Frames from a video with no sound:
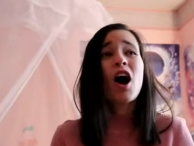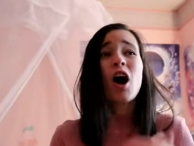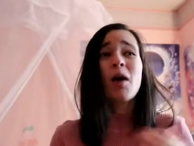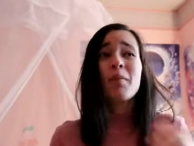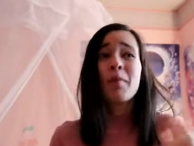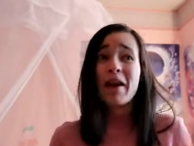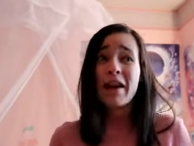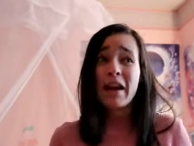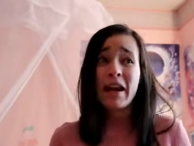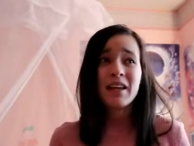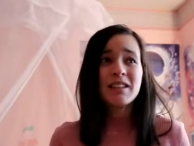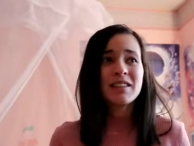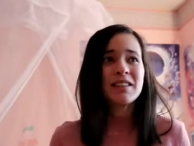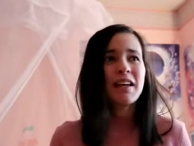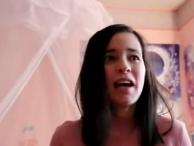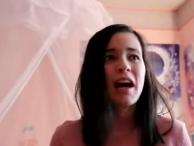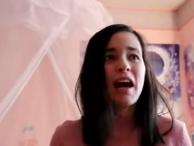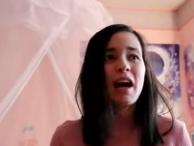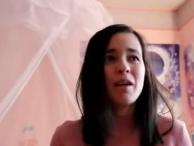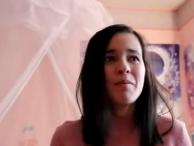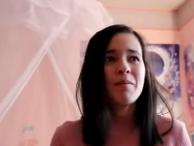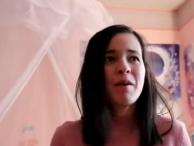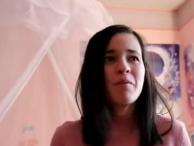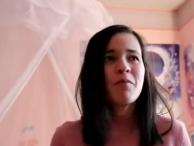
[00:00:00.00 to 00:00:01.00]
My next
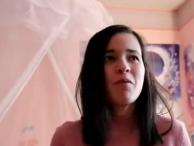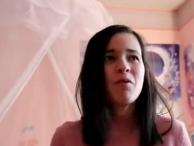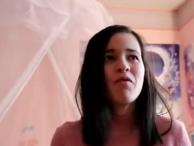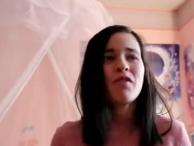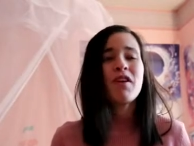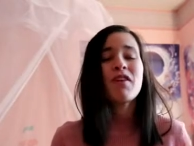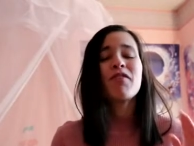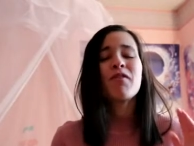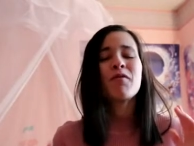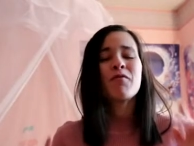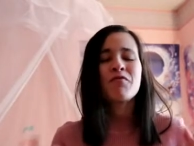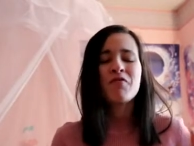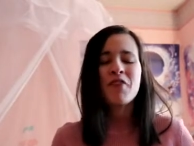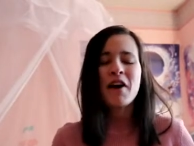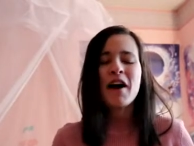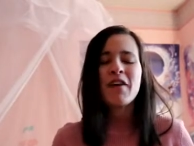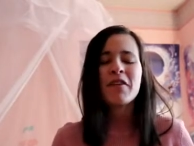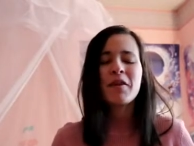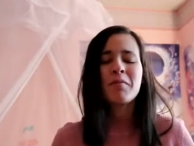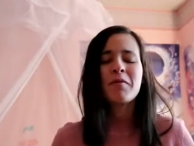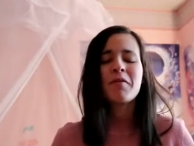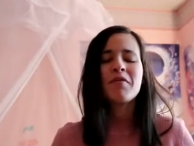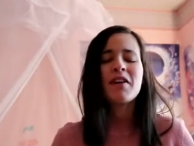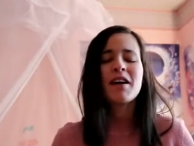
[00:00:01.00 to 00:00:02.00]
anime movie from
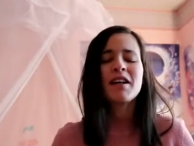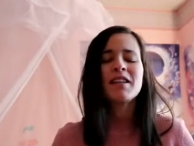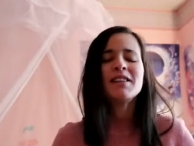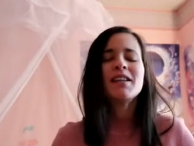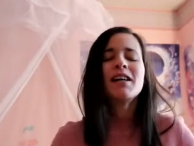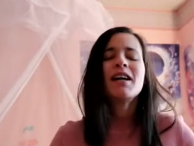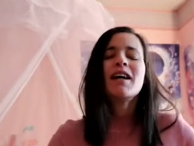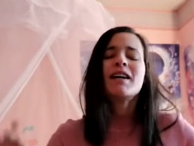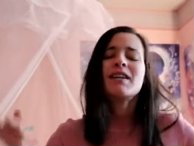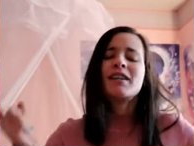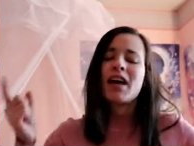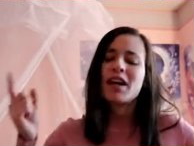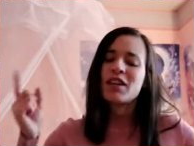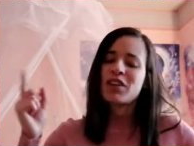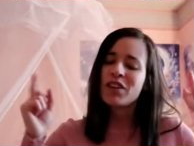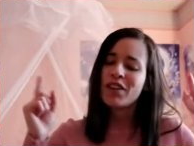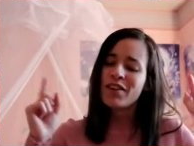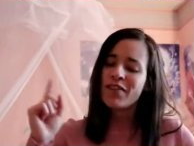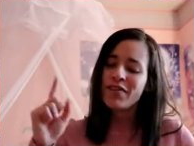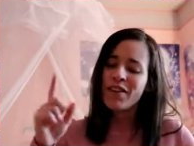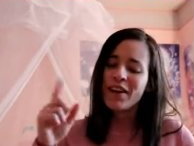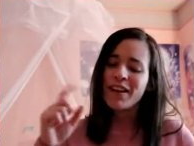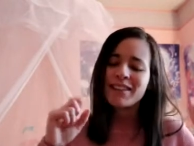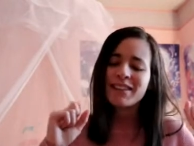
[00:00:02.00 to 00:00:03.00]
Fathom Events is actually
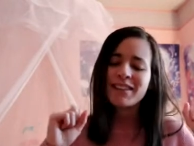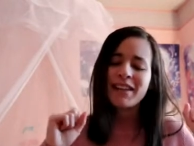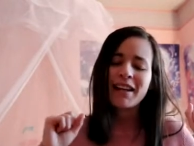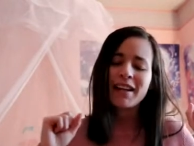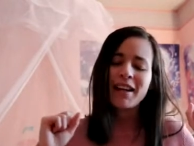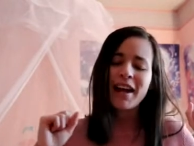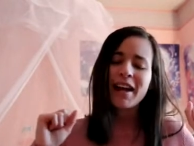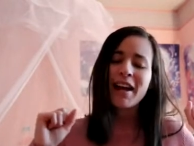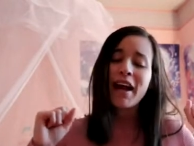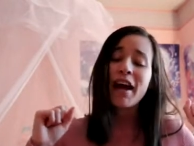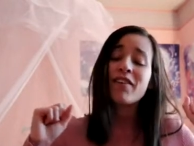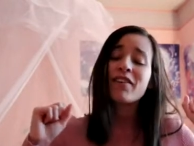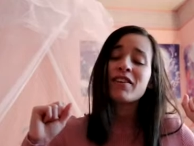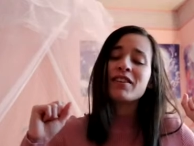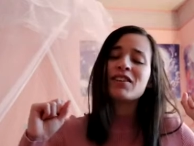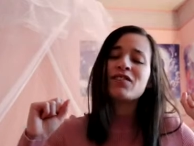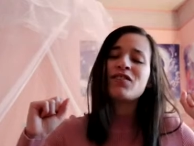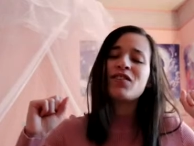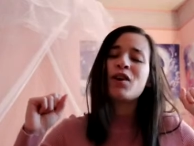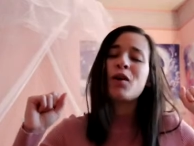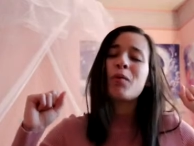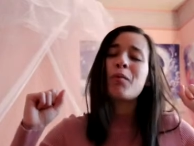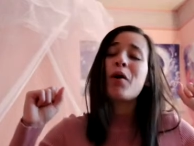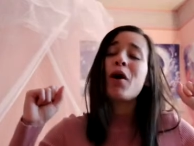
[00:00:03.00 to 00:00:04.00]
Fate Stay Night Heaven's
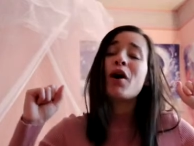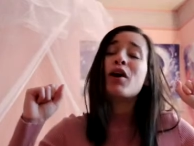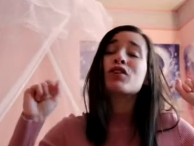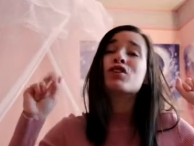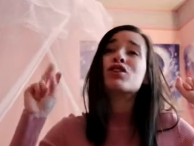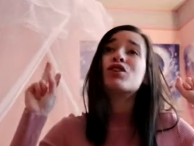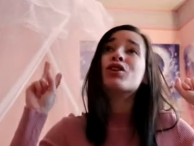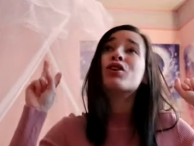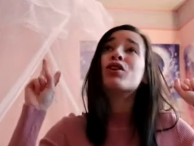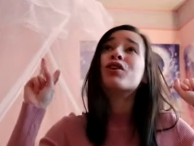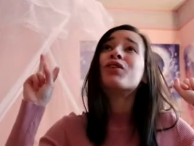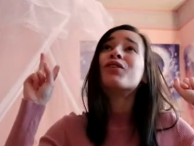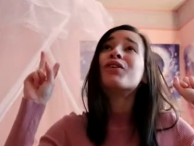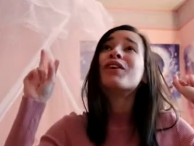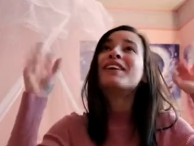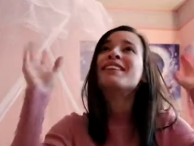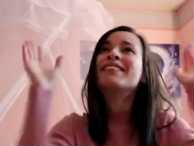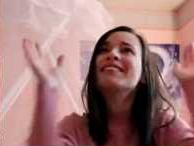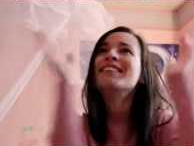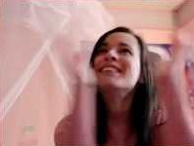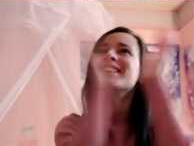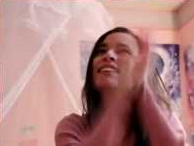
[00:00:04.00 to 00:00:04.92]
Feel Part 2.